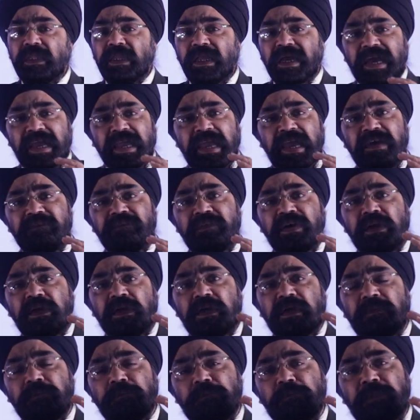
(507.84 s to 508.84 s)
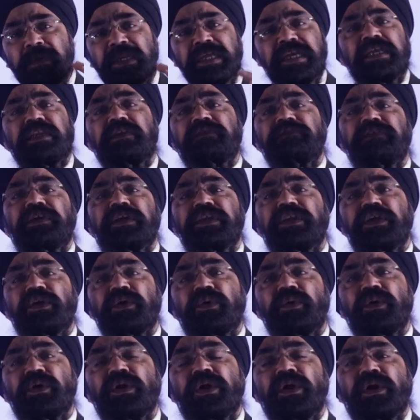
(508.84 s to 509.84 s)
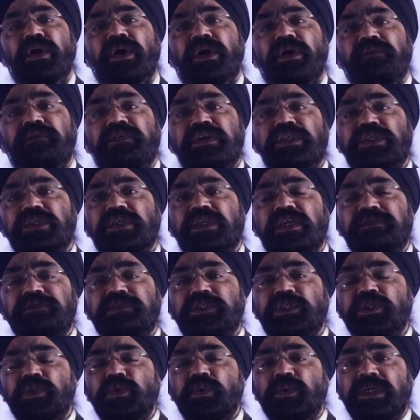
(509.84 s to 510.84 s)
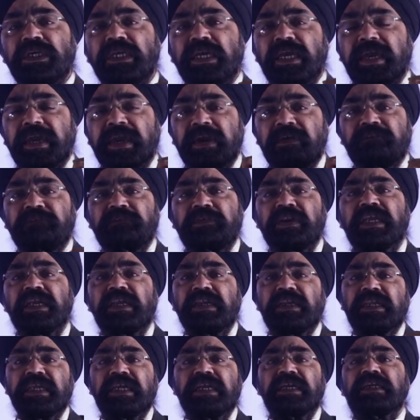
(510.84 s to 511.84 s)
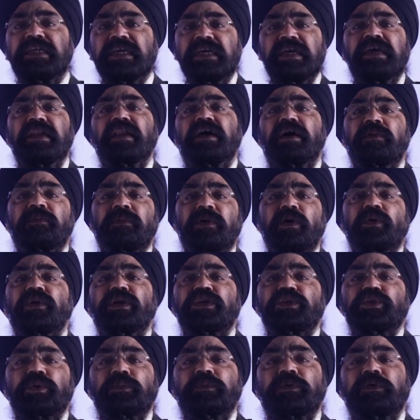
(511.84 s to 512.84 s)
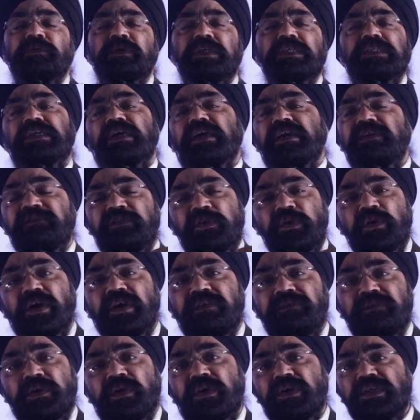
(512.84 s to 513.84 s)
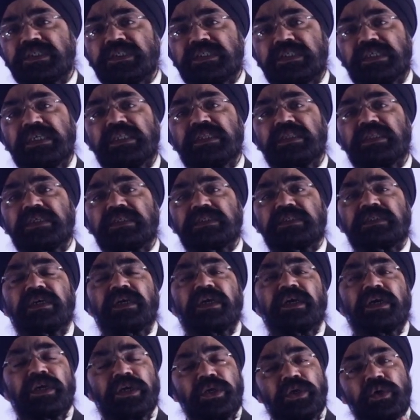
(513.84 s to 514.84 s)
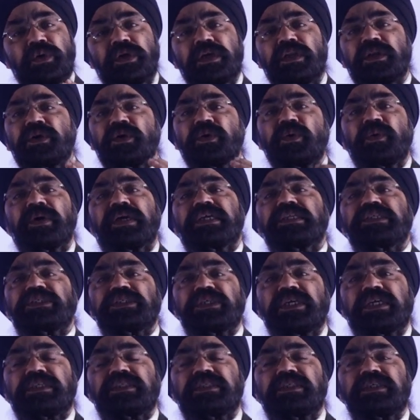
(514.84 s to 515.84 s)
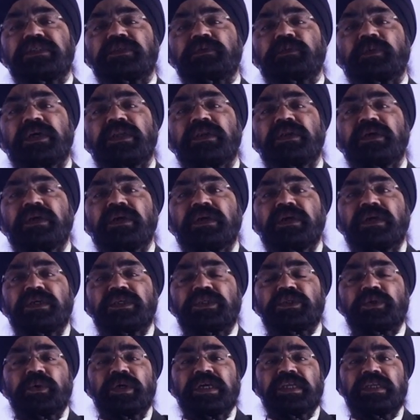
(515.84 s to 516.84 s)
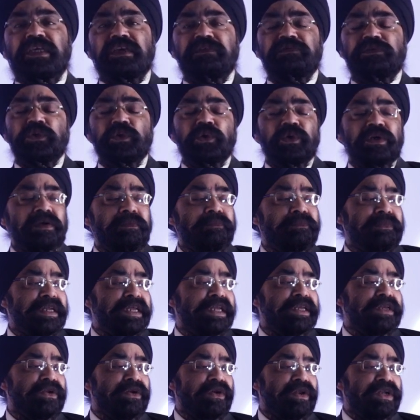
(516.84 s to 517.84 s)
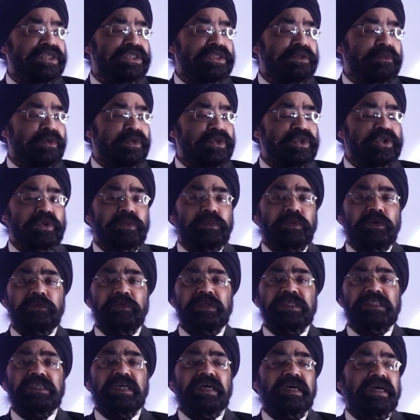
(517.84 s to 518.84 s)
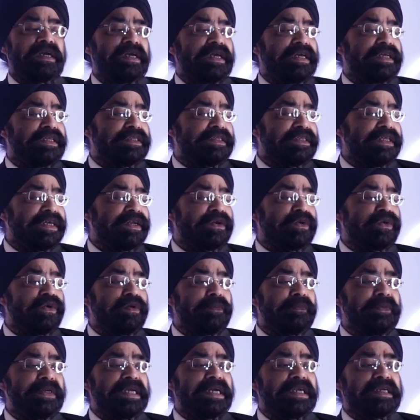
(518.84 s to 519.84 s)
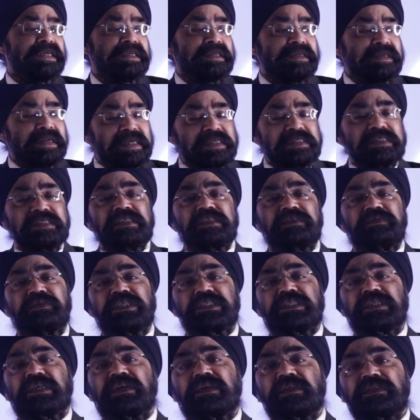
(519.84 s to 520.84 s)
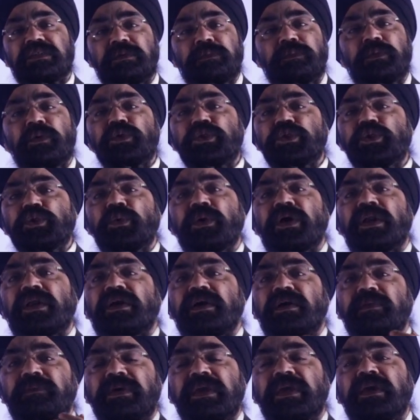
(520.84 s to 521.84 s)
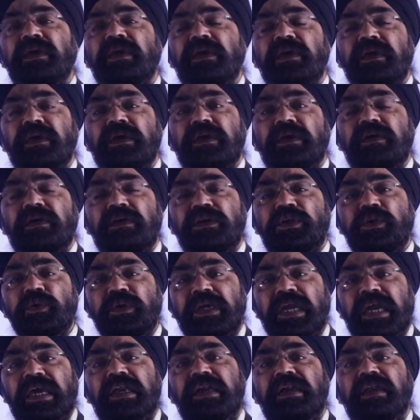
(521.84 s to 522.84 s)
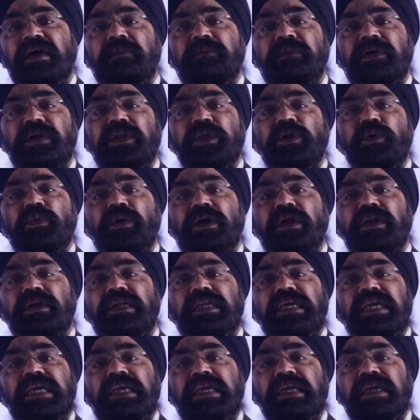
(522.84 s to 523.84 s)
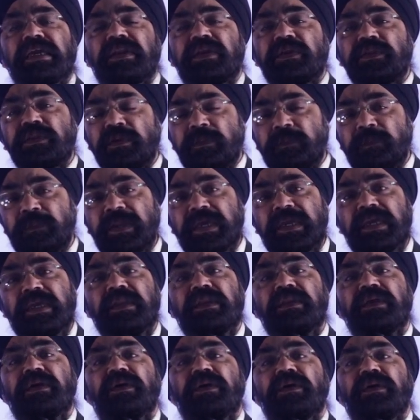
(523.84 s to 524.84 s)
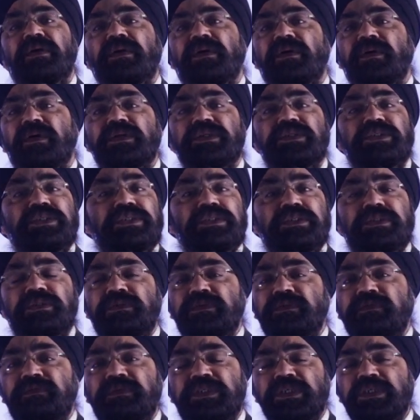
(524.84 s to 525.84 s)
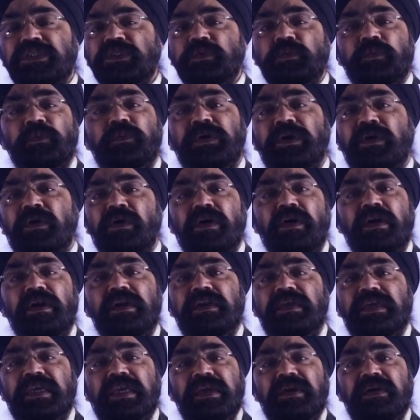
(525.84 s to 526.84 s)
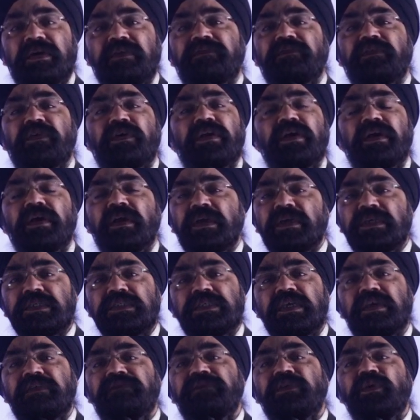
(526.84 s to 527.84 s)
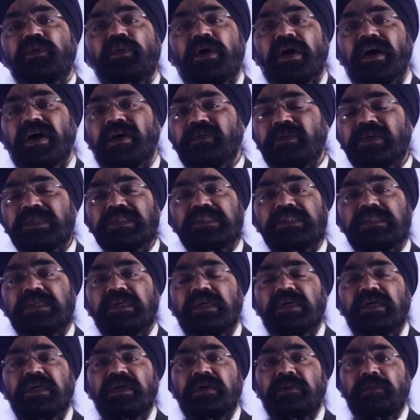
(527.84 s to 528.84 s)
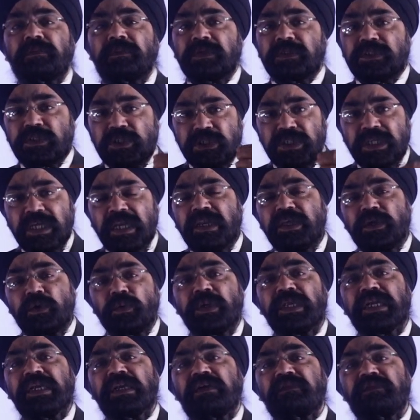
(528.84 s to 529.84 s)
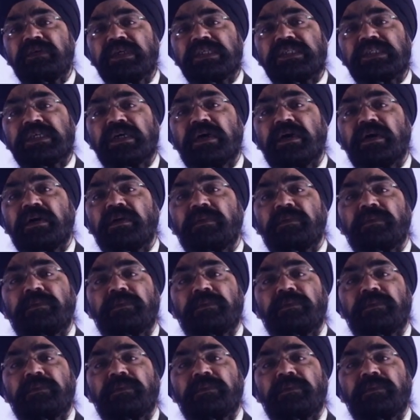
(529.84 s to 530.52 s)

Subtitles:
I have a complete video which gives you every detail about a super visa. If you have not seen this, you can go and check this one. So it gives you complete knowledge about super visa. There could be a transit visa. Suppose you are coming to Canada, but you are taking another plane or just halt here for say few hours, but still you need a visa.